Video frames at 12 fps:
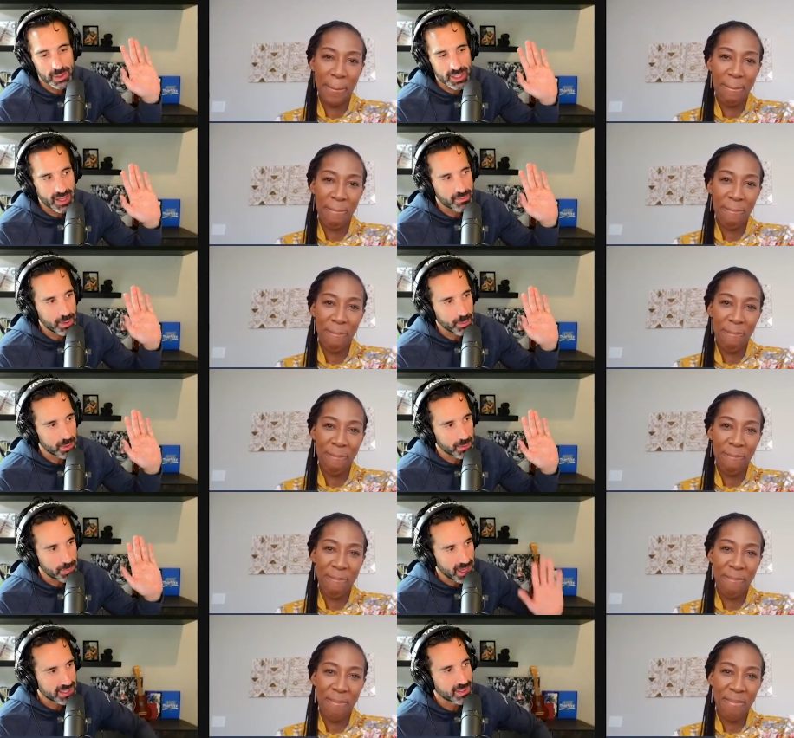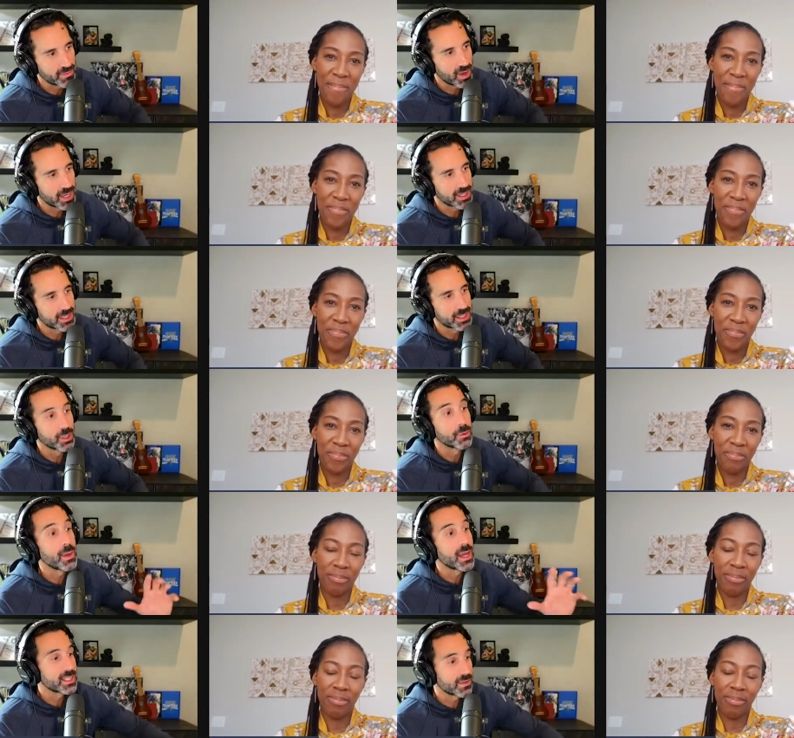Speaker 1: give people the best advice, your
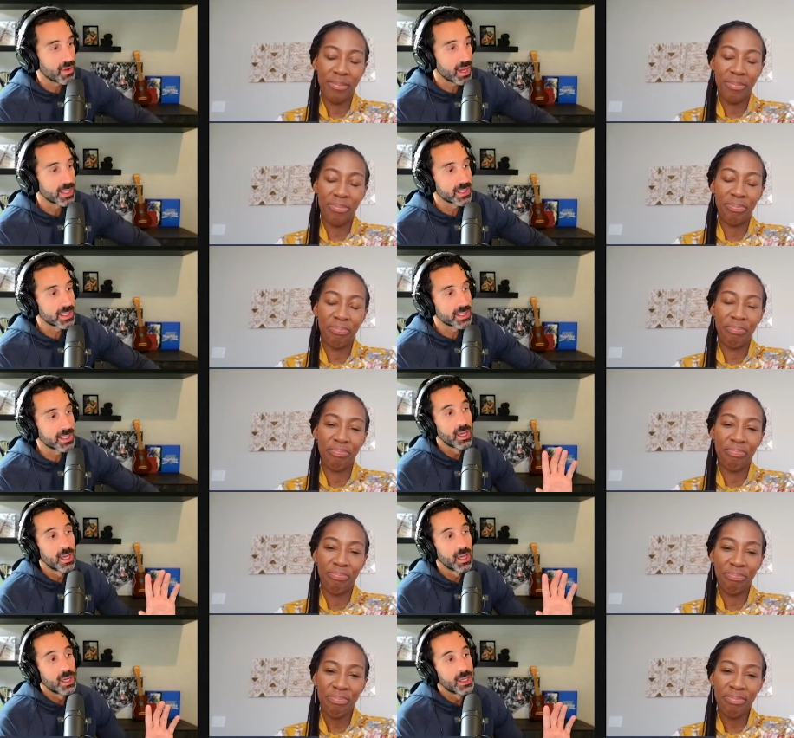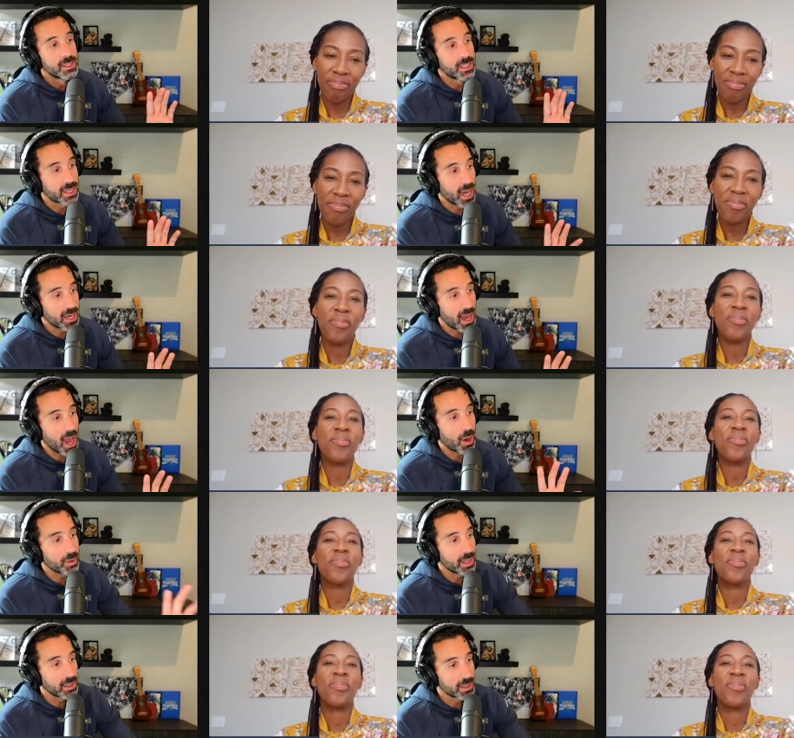best advice mm-hmm. to kind of
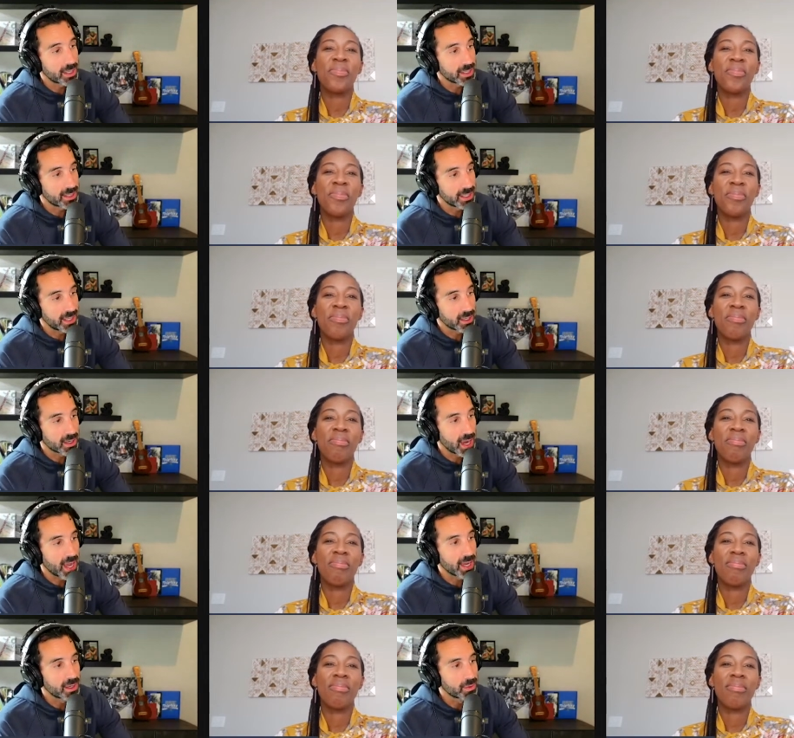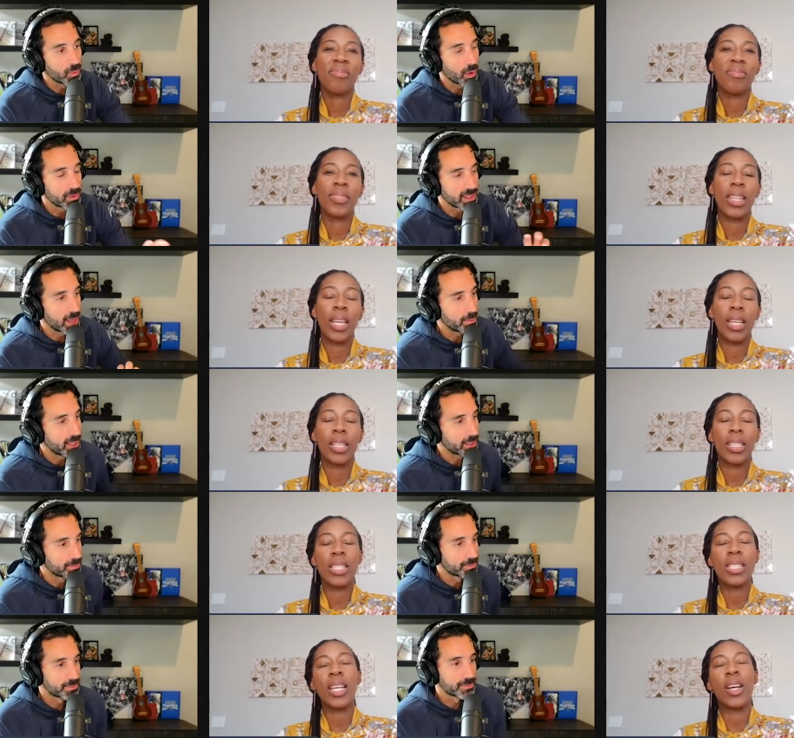how they look at the year ahead, what would that be?
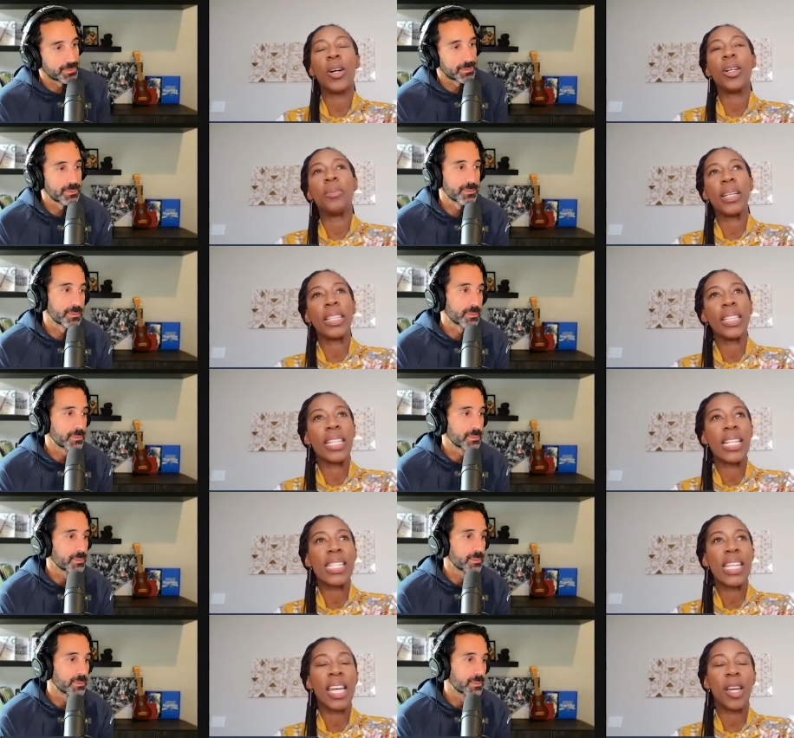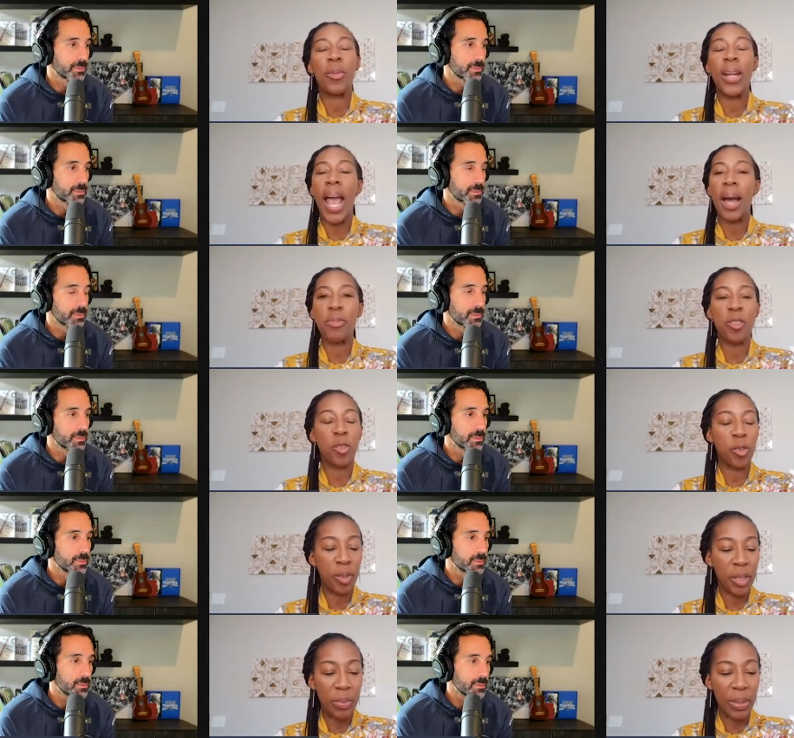
Speaker 2: Oh my goodness, it would
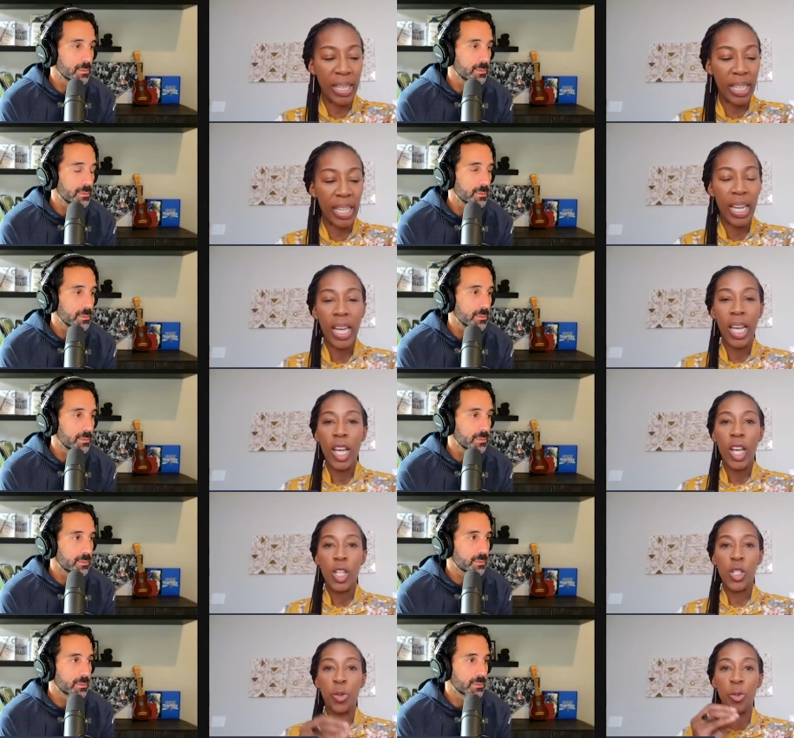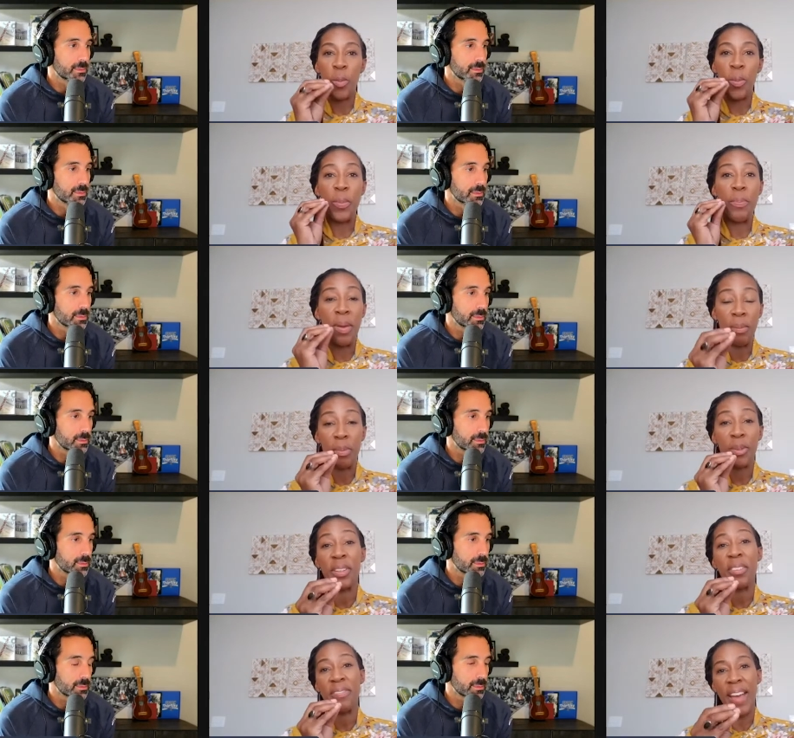absolutely be to
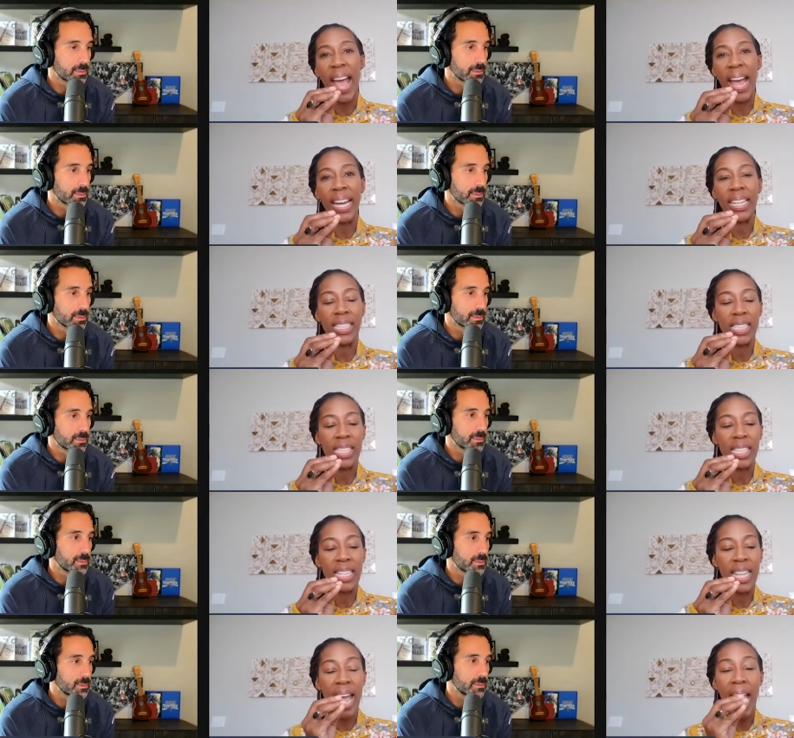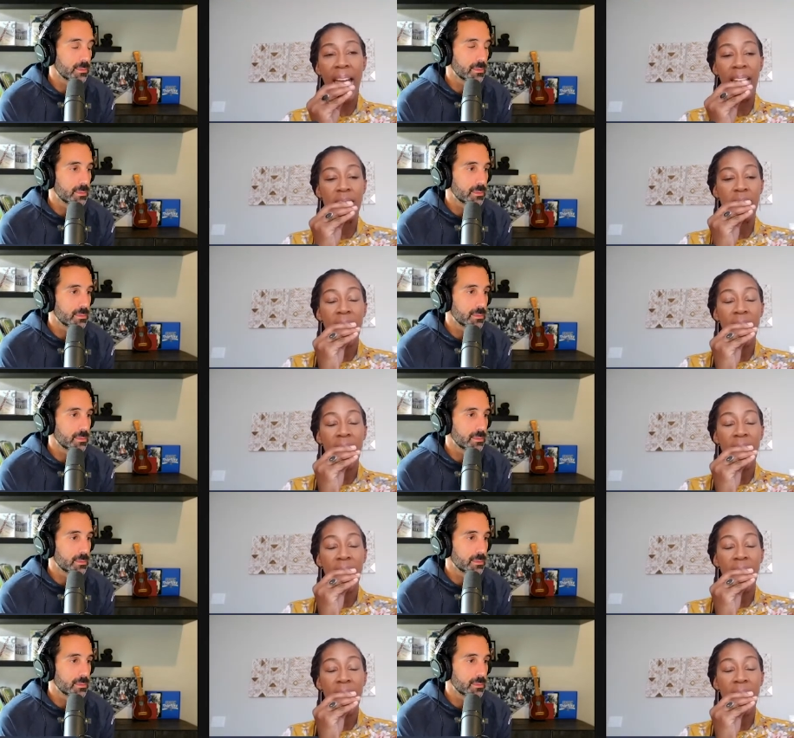remember the fact that